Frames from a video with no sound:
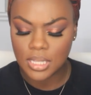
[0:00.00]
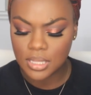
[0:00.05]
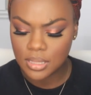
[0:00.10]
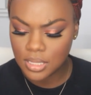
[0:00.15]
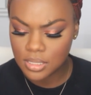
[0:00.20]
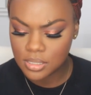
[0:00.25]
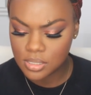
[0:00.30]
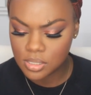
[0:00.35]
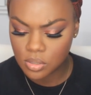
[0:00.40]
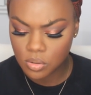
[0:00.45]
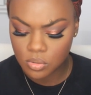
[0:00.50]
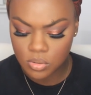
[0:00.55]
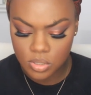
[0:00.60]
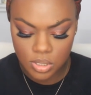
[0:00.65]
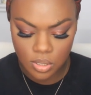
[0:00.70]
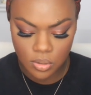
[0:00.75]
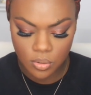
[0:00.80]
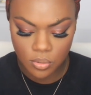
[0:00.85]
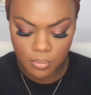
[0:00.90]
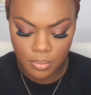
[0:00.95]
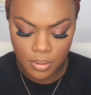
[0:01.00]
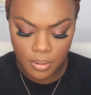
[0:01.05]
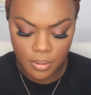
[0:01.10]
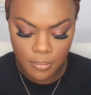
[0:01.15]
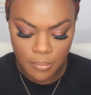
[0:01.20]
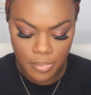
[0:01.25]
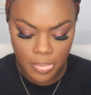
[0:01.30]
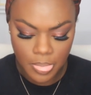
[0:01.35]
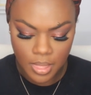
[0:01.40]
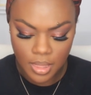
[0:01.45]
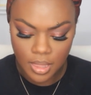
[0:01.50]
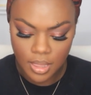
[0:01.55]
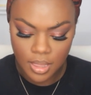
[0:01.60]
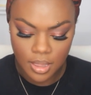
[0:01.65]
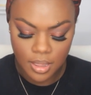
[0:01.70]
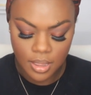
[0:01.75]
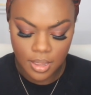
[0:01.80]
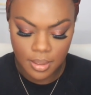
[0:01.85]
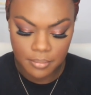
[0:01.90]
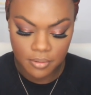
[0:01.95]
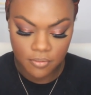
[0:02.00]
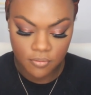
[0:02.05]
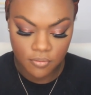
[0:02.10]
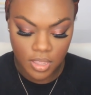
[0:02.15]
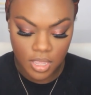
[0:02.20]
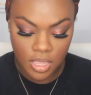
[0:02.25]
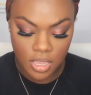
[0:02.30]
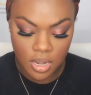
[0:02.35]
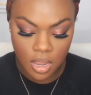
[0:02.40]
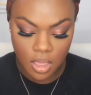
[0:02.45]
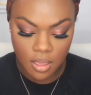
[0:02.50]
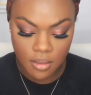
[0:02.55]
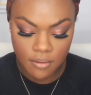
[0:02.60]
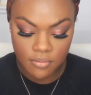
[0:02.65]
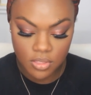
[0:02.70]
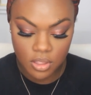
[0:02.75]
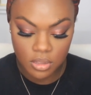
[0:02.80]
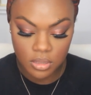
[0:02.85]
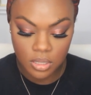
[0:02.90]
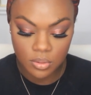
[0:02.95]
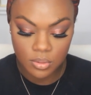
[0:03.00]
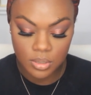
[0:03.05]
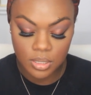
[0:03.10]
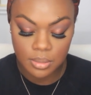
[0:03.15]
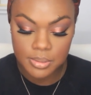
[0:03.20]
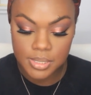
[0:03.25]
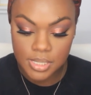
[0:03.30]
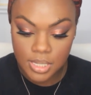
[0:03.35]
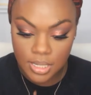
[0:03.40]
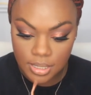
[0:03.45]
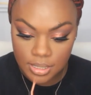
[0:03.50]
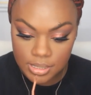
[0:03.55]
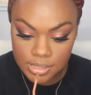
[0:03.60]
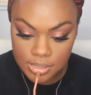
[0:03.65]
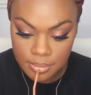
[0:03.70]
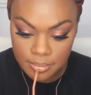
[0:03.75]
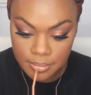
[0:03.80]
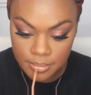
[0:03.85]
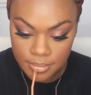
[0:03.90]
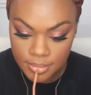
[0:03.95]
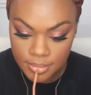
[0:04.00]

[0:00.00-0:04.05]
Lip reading: I think that's so dope. I'm a fan of their liquid lipsticks.